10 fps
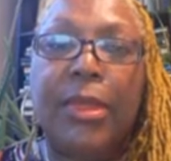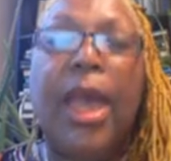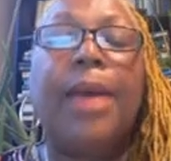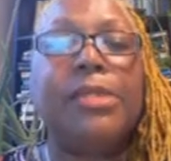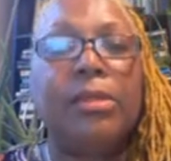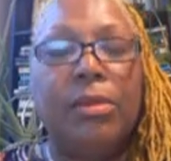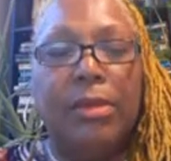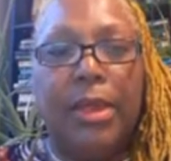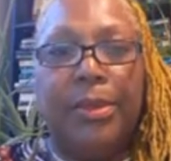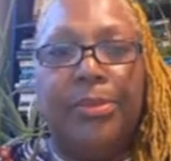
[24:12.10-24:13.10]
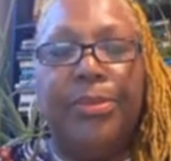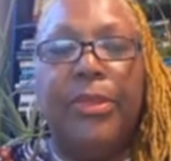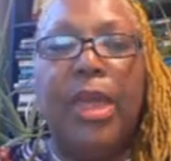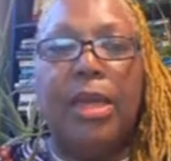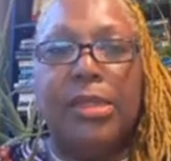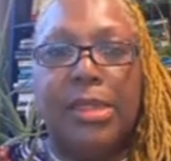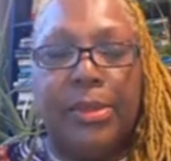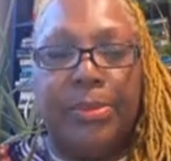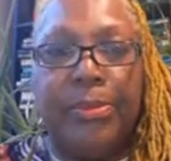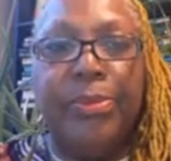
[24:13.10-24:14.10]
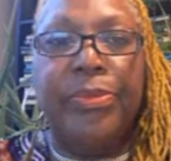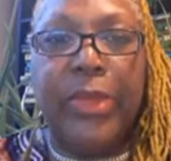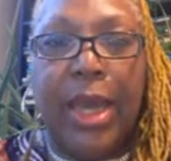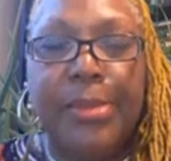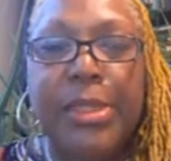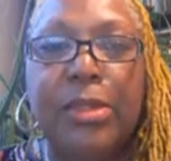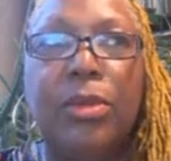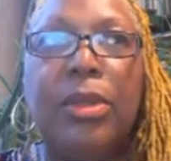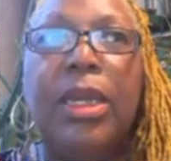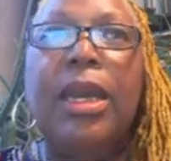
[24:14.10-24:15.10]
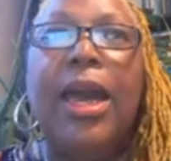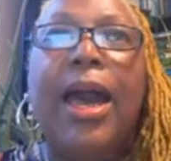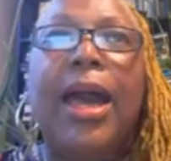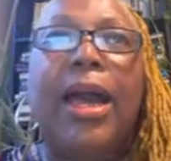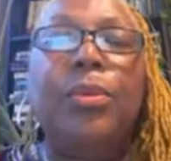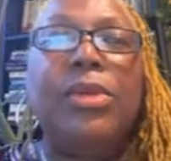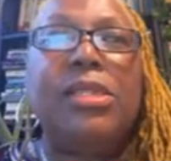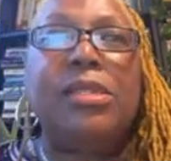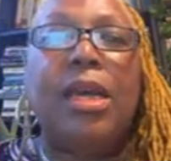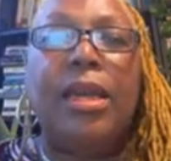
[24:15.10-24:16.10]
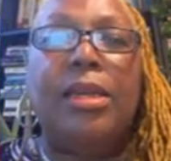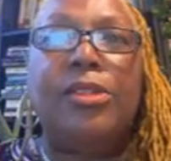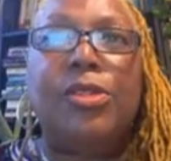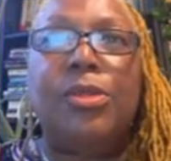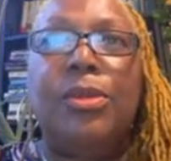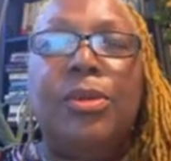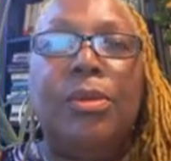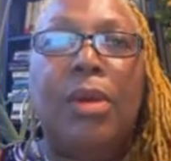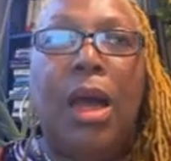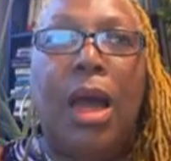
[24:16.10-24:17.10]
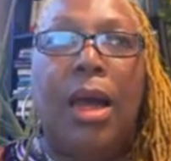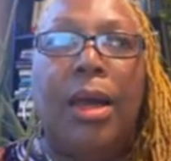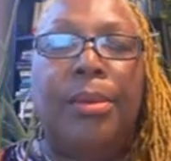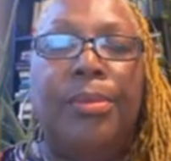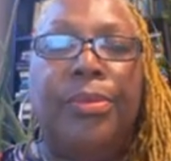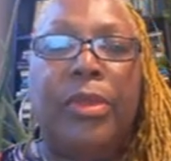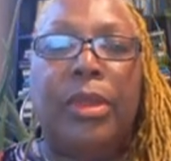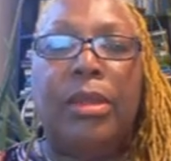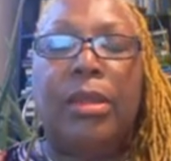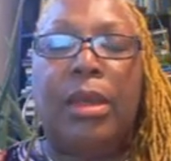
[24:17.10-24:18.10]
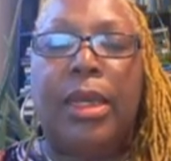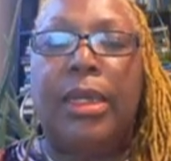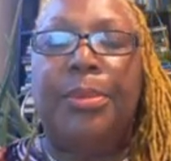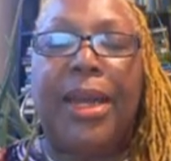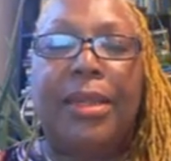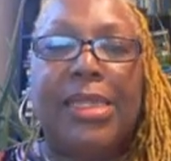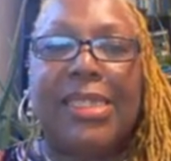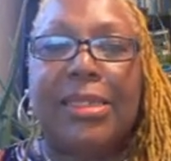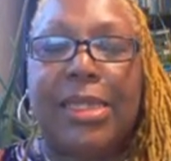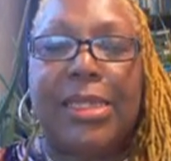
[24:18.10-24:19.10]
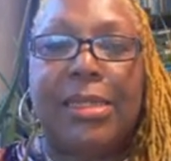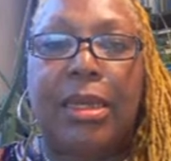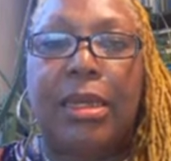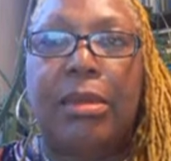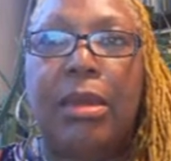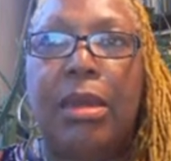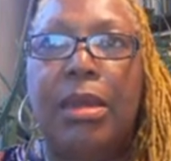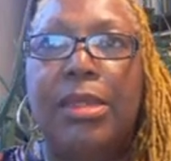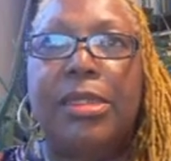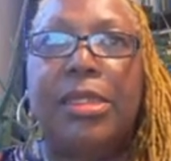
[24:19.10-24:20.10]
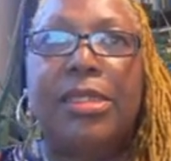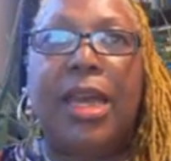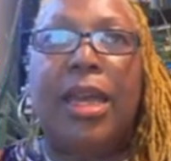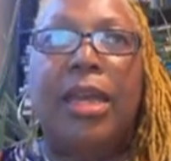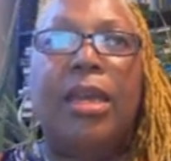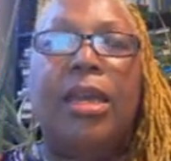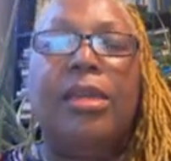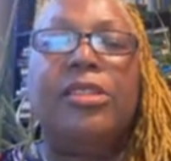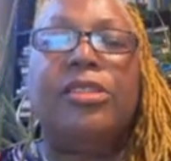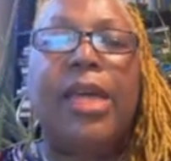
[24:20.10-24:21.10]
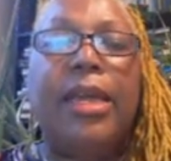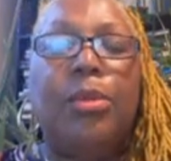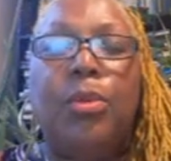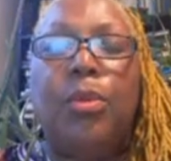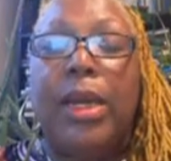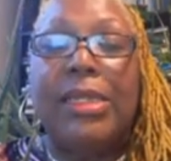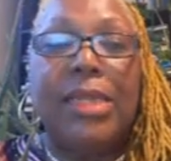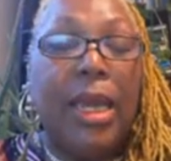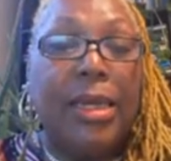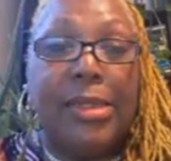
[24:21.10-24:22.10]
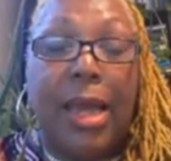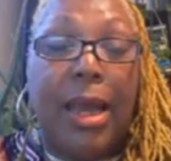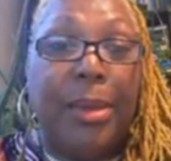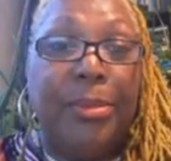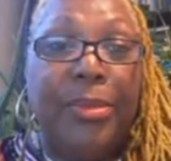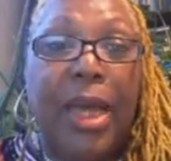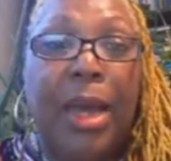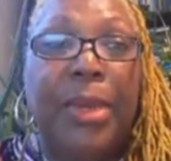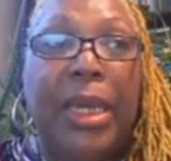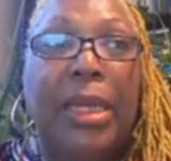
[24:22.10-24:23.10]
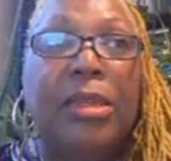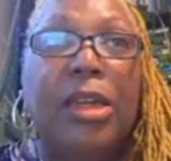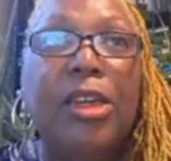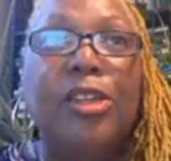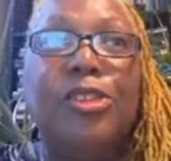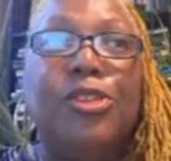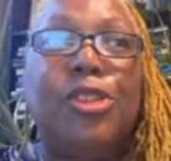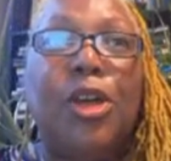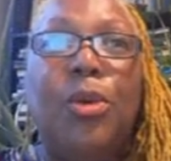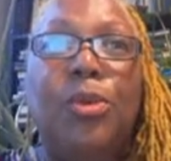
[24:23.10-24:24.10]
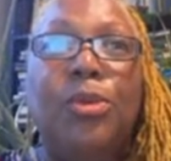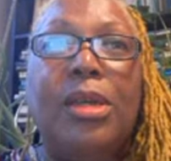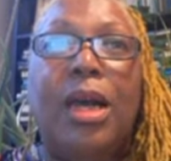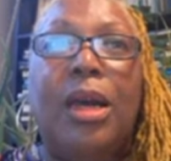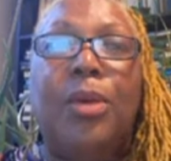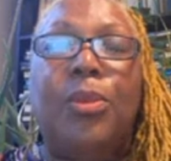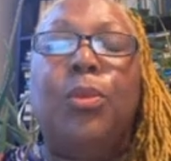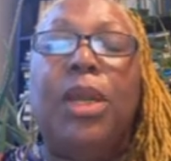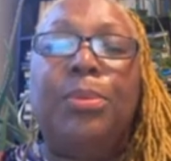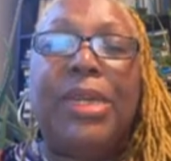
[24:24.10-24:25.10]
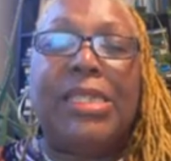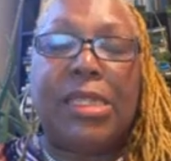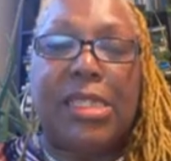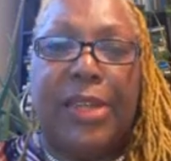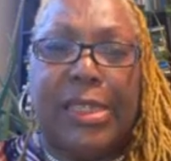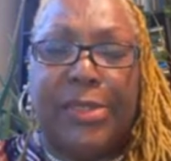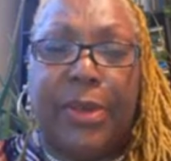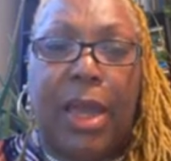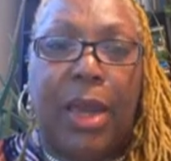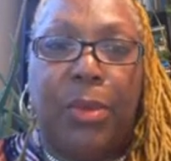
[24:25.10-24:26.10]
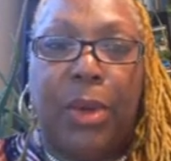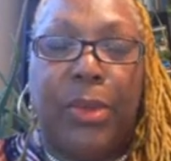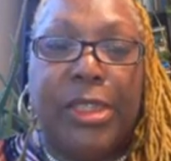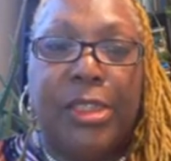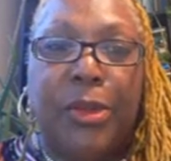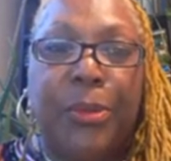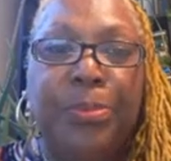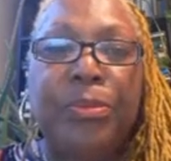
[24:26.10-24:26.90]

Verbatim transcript: Absolutely. Yes. Absolutely. I would say to um, anybody that's listening today, take one day at a time. I mean, don't, uh, we want to be successful at what we do.